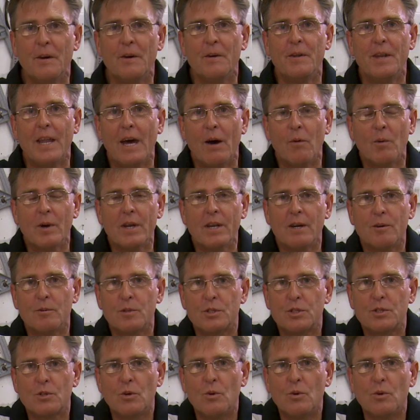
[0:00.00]
Now, when I
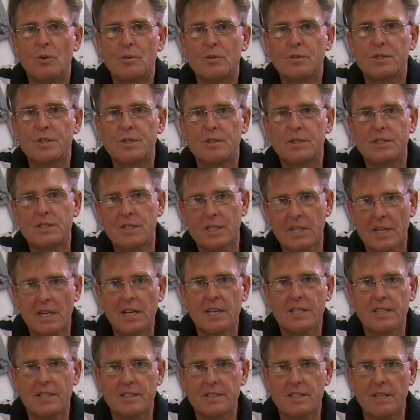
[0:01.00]
was taught to
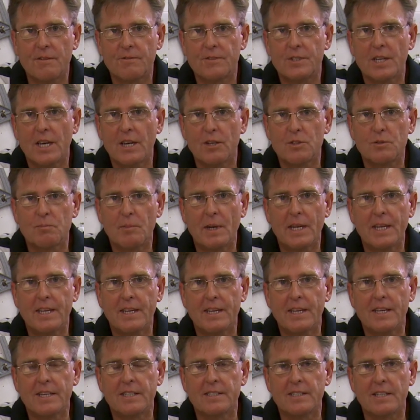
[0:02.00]
cut dovetails
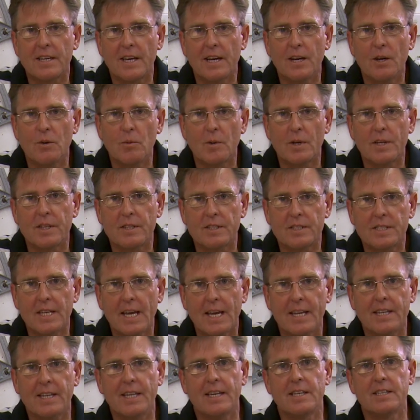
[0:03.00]
many years ago, one of the
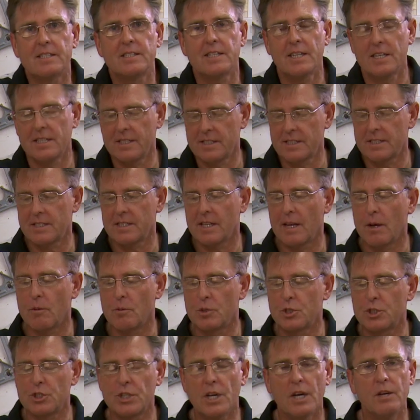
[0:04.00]
techniques they
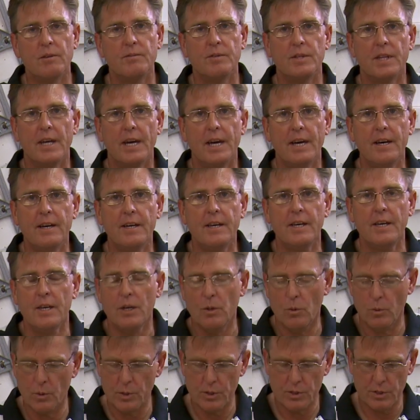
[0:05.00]
were shown there
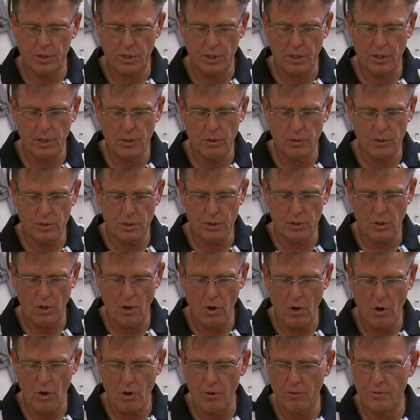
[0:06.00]
was the use
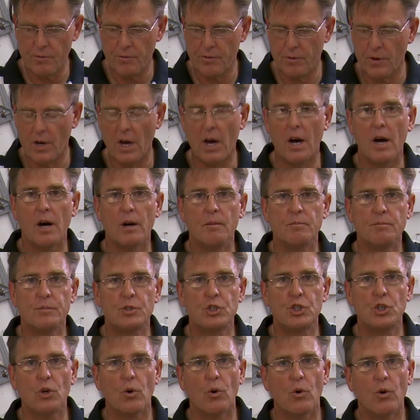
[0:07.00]
of
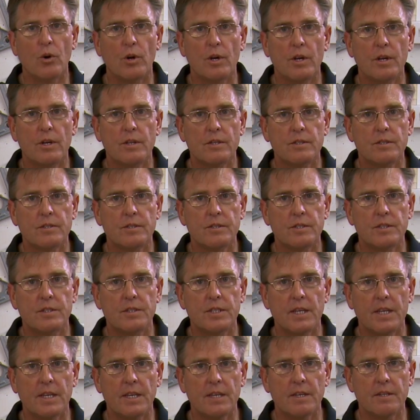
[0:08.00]
chalk to
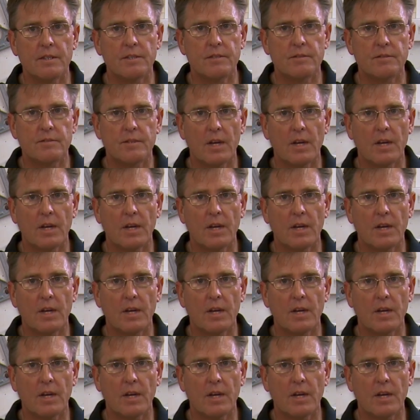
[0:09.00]
see your